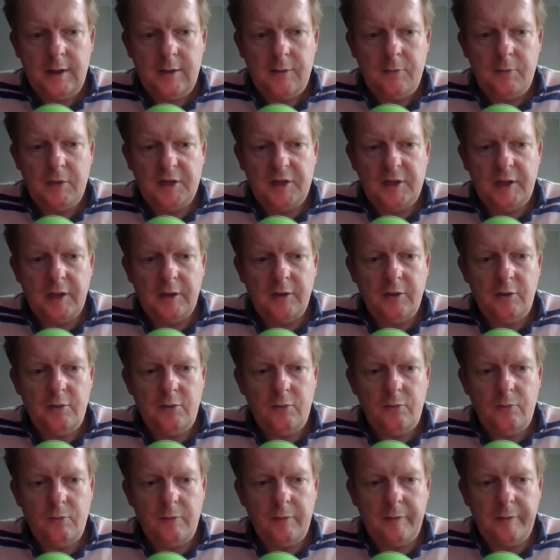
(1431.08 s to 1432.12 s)
which they
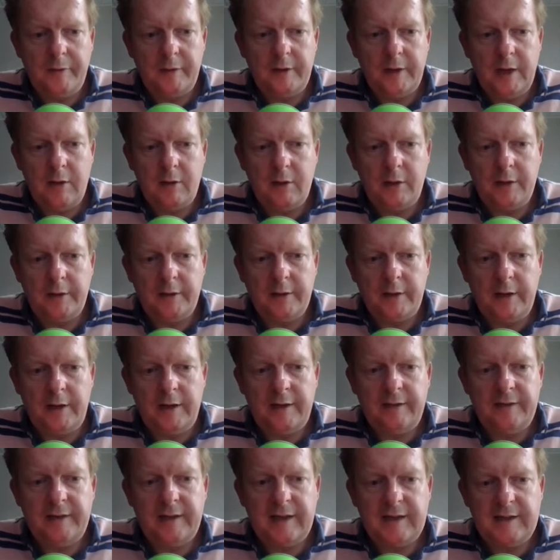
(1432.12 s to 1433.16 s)
do. We've now got 9
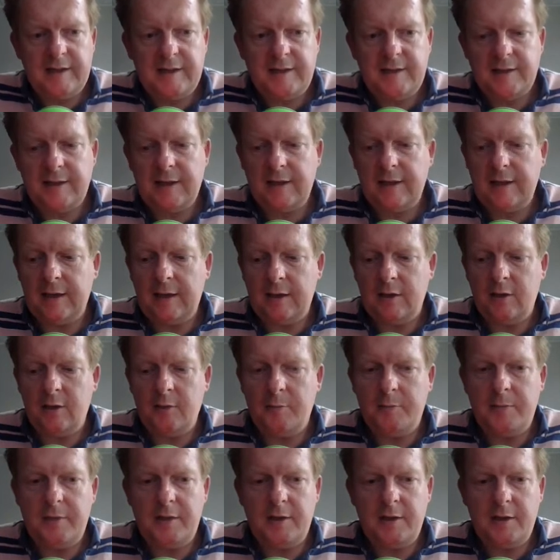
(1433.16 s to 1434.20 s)
tests and they all
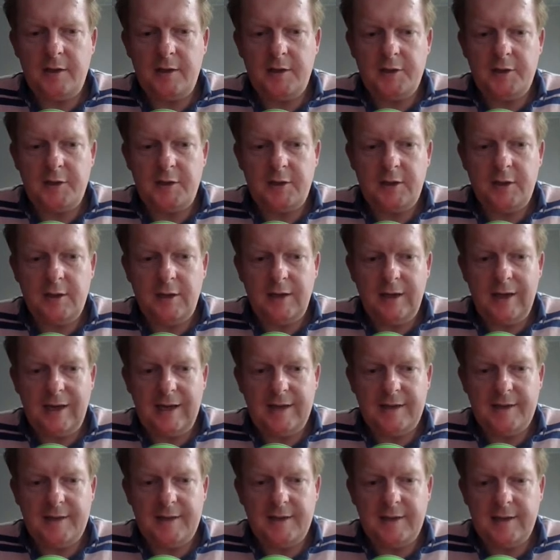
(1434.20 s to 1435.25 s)
pass.
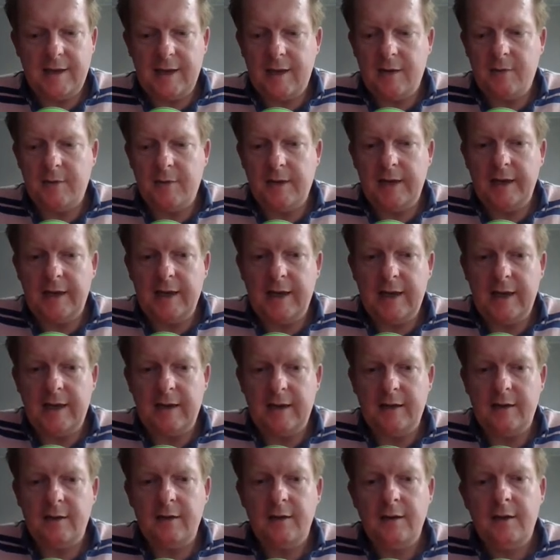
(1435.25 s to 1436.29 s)
Let's now
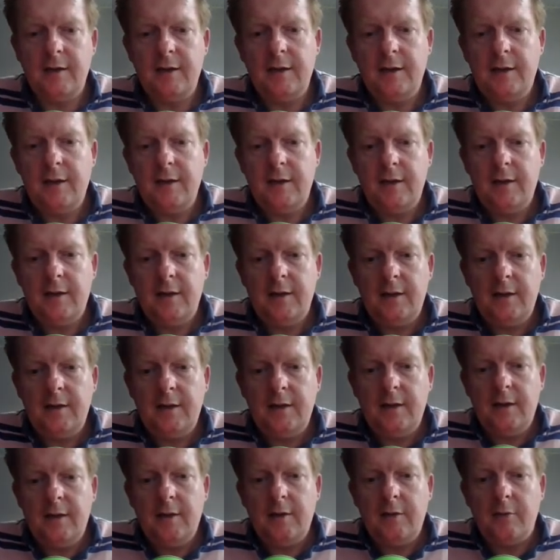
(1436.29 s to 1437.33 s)
again
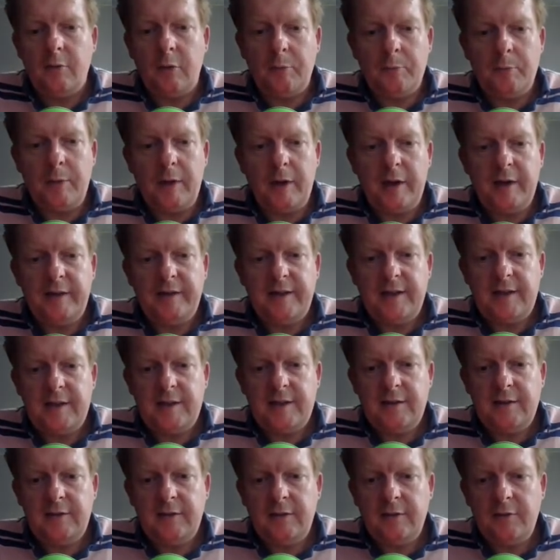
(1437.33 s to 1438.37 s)
run
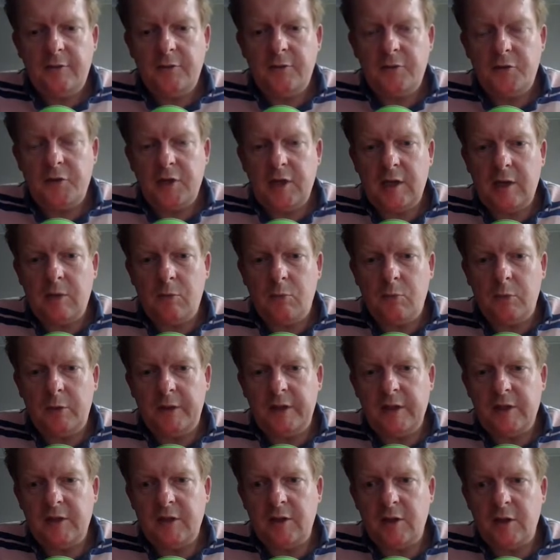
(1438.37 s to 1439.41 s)
PITest to see what
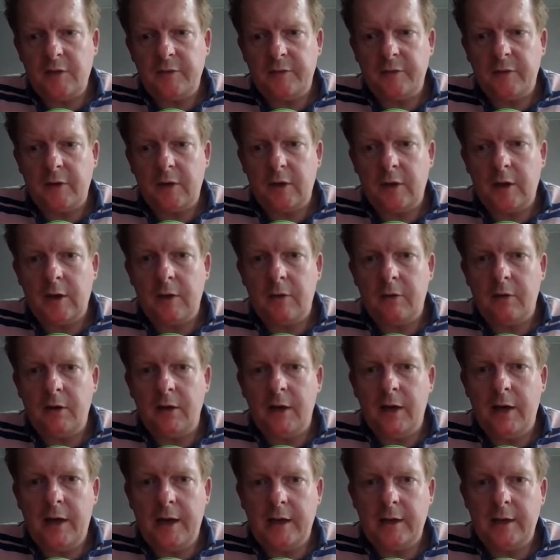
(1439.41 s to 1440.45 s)
this does for our
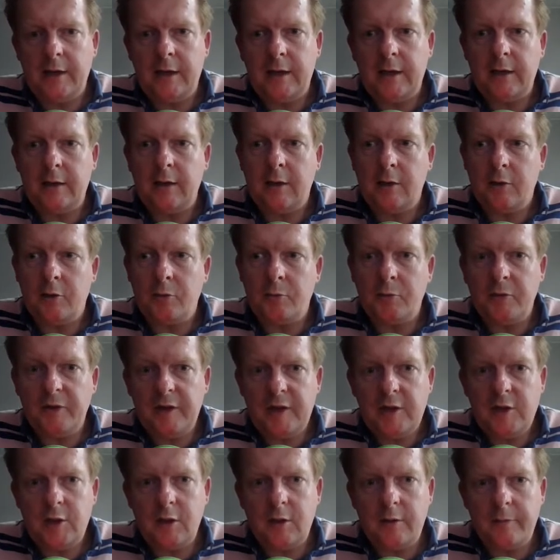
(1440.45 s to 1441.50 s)
line and our
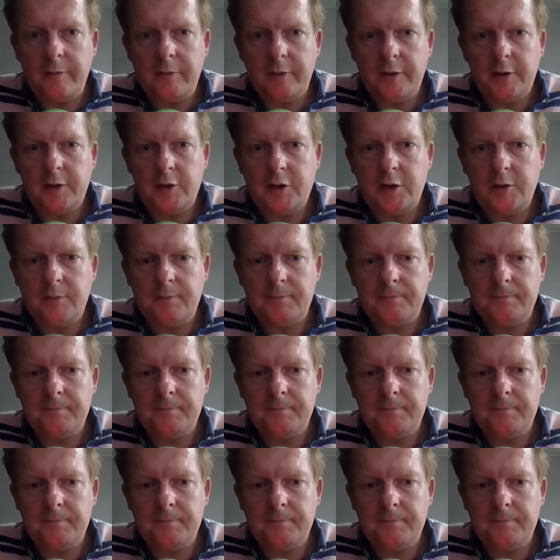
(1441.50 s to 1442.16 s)
mutation coverage.